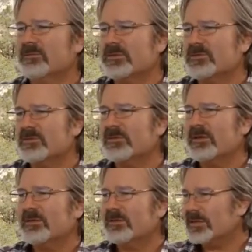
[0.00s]
to me. So
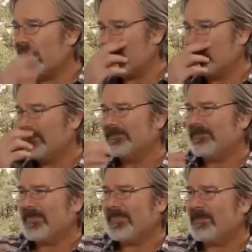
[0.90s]
I think that
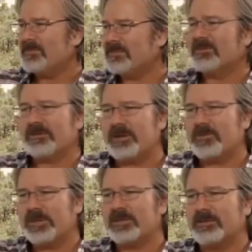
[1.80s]
that was really
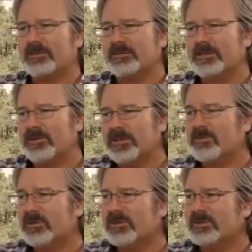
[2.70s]
my way in. It's like, okay,
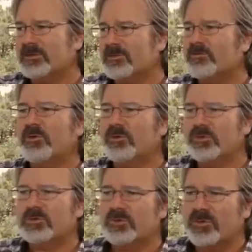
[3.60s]
we're gonna. You've all
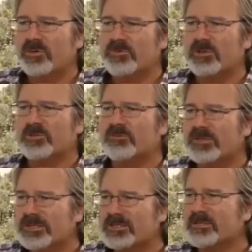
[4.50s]
heard the story of the Lone Ranger,
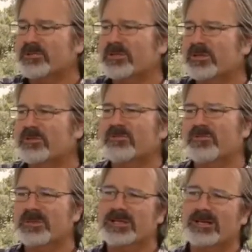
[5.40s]
but this time you're gonna hear it
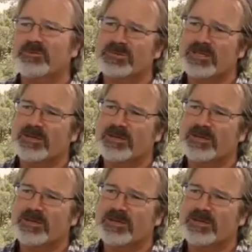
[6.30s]
from the guy who was